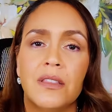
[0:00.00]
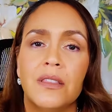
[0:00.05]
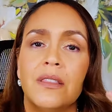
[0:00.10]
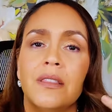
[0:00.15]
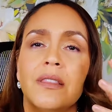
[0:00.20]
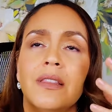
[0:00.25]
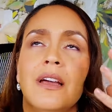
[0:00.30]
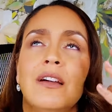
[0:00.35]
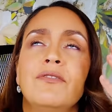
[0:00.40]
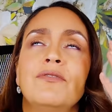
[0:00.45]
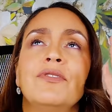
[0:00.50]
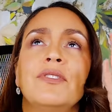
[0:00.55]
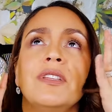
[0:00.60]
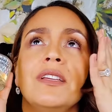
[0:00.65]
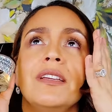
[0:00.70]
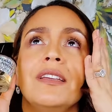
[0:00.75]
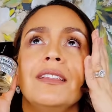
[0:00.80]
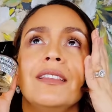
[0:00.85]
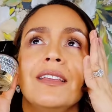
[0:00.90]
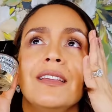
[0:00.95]

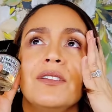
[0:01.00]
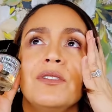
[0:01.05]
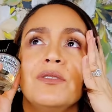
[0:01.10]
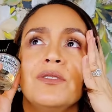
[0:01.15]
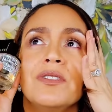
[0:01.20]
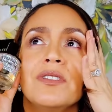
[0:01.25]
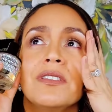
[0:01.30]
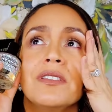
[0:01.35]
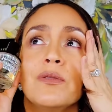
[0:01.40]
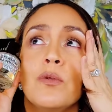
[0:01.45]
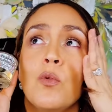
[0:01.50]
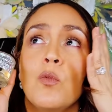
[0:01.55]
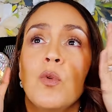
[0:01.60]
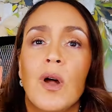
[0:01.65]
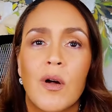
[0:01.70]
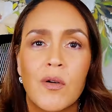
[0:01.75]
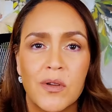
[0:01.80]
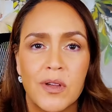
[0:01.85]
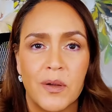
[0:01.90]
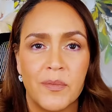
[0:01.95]
lovely, like you just
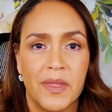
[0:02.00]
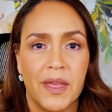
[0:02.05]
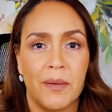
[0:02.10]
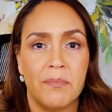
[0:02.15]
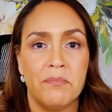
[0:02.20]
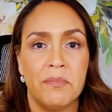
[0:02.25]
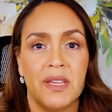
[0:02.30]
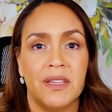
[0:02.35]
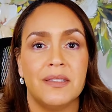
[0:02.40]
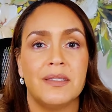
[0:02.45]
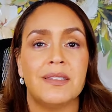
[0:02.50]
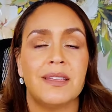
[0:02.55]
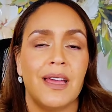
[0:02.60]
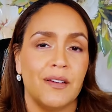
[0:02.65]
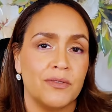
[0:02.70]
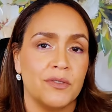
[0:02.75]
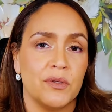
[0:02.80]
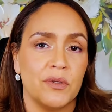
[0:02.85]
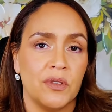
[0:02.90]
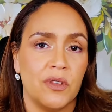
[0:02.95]
welcome that mist
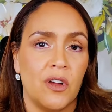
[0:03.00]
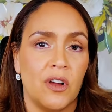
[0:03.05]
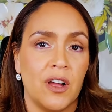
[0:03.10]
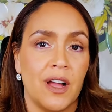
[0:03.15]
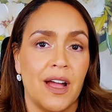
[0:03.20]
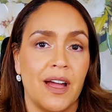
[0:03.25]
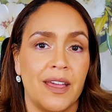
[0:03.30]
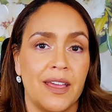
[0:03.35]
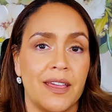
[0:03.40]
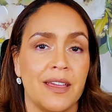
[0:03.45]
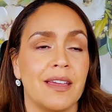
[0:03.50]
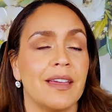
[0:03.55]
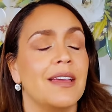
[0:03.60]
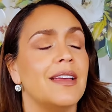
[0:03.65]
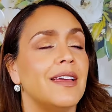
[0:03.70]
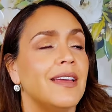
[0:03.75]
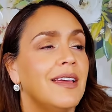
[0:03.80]
after a long hike.